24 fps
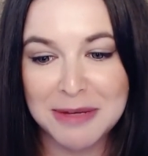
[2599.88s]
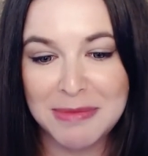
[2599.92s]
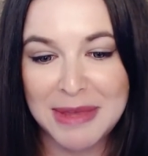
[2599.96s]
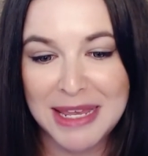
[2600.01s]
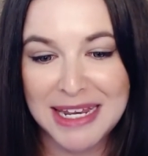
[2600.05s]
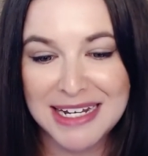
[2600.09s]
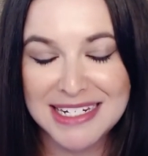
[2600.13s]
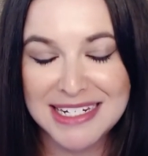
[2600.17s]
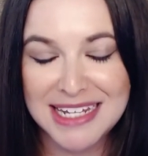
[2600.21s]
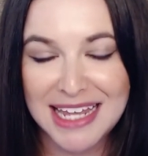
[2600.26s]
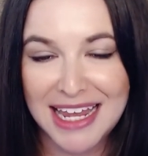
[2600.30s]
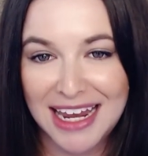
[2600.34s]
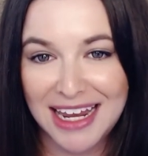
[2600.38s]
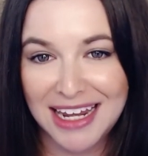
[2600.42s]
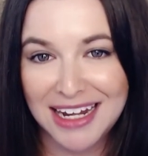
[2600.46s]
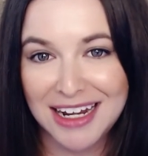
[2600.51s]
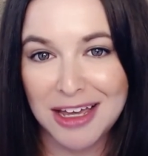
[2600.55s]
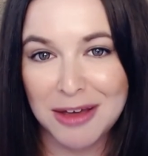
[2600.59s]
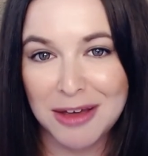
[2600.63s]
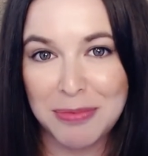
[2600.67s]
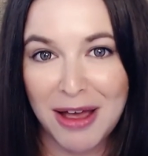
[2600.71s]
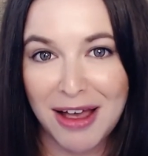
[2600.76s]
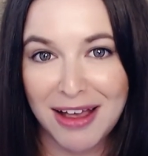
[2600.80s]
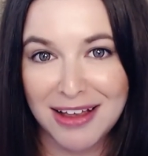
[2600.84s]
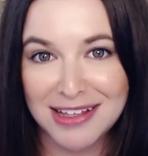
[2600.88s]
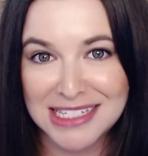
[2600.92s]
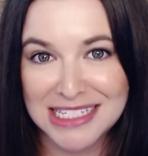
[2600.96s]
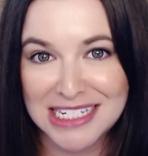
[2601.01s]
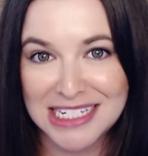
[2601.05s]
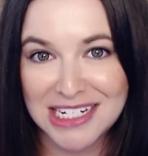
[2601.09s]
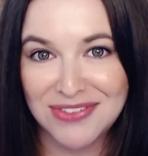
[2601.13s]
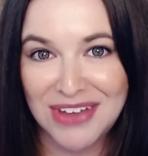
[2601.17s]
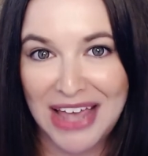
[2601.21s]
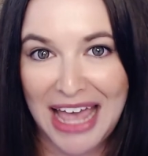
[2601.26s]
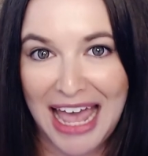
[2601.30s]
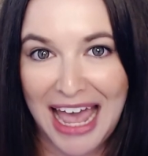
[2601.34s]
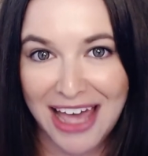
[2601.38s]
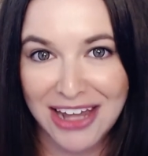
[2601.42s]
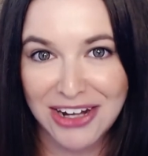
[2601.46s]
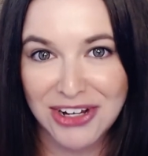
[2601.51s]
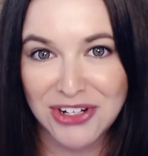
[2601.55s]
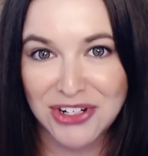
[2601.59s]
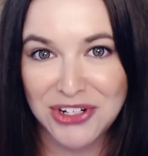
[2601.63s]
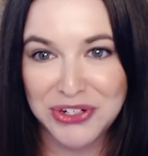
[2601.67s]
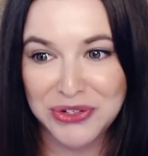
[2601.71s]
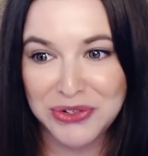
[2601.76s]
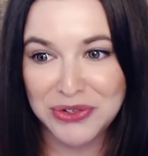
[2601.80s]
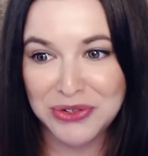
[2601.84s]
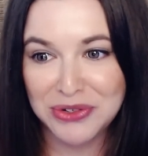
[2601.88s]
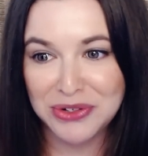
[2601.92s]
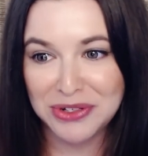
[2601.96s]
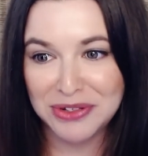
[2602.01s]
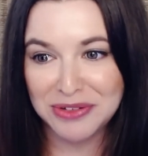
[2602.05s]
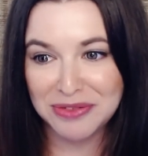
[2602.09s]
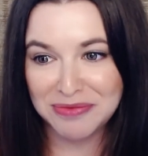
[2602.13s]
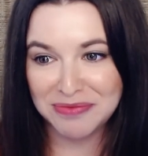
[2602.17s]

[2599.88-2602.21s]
maintain a positive attitude?